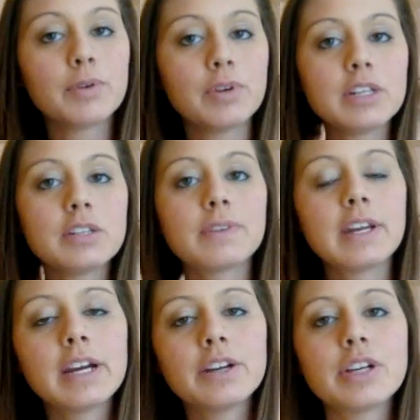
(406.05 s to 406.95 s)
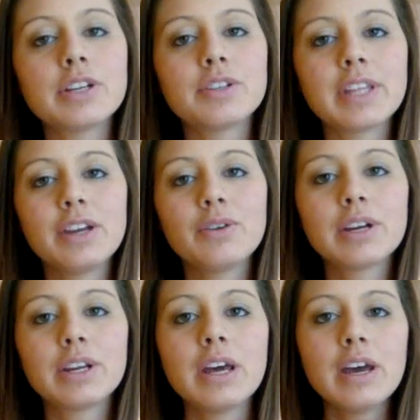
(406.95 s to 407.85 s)
You need to find a hairdresser that you
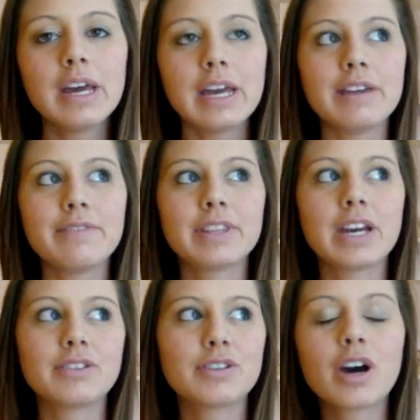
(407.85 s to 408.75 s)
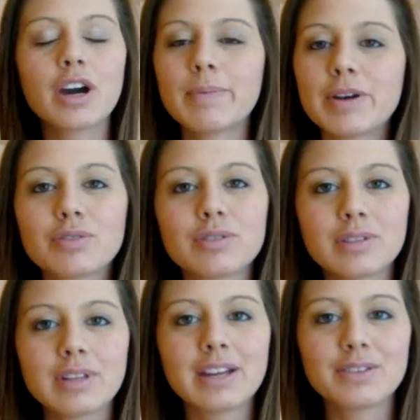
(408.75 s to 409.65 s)
can even like talk
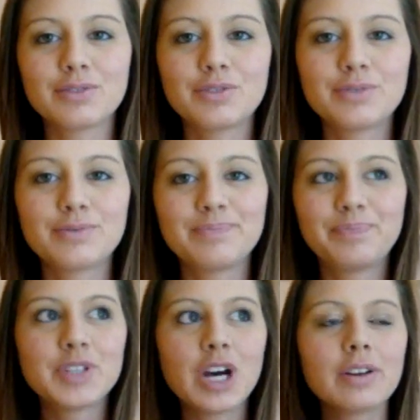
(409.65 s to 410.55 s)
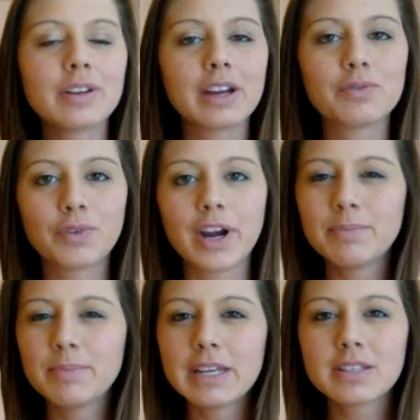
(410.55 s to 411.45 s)
like a
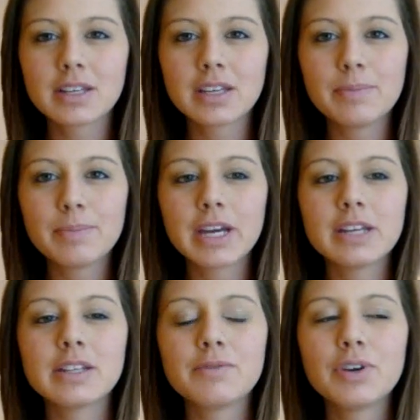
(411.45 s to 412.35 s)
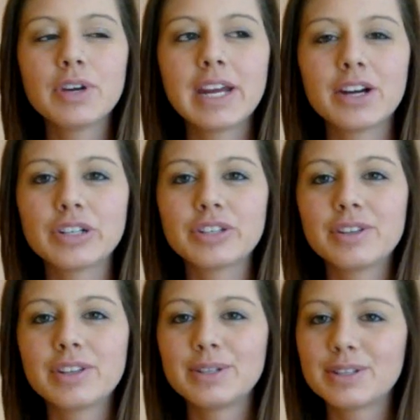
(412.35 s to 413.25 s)
friend, basically, because if you get a
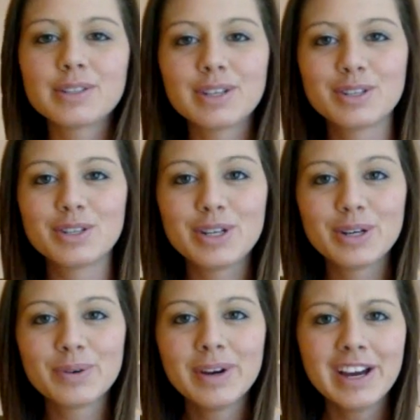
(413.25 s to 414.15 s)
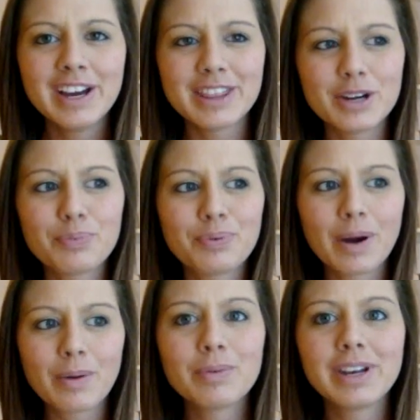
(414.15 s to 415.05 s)
hairdresser that doesn't listen to you, they're
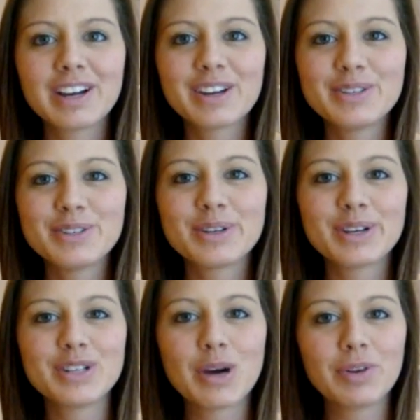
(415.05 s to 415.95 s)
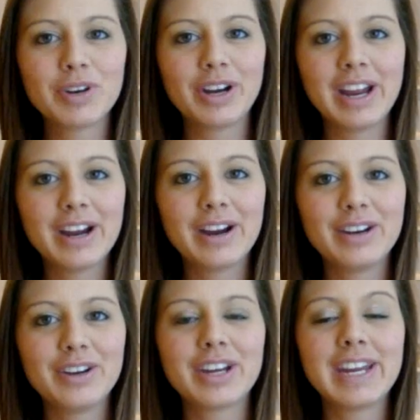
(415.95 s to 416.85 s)
probably not going to do a good job on your hair
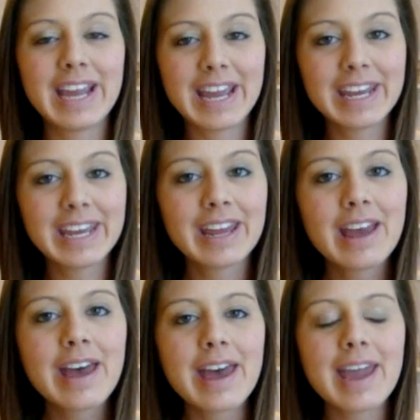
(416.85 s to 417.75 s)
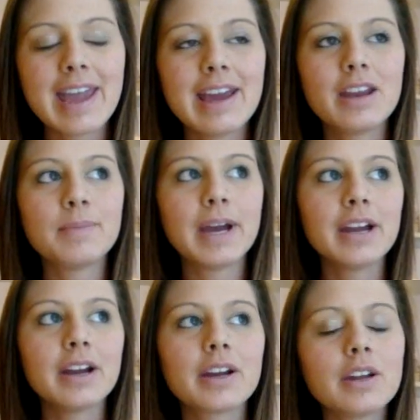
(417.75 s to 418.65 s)
and you're going to hate it. And my
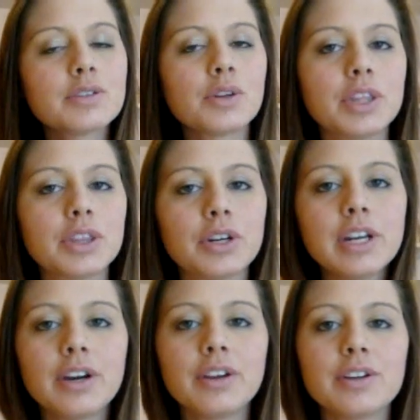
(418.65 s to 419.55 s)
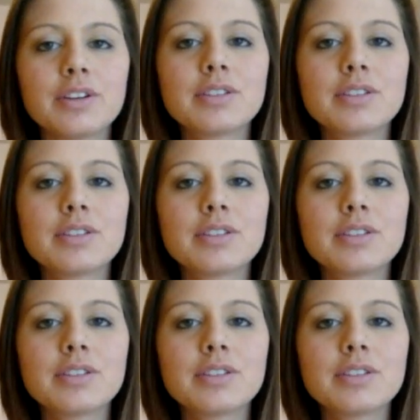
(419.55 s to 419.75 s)
haircut is only $30.